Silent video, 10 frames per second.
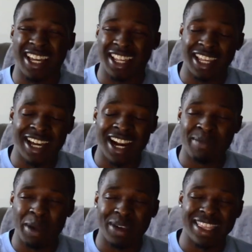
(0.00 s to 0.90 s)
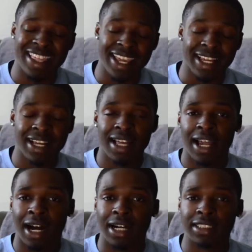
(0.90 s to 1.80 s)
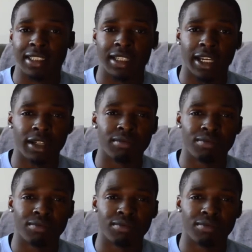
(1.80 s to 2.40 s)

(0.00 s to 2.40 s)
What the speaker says: It kind of made me think, honestly, like,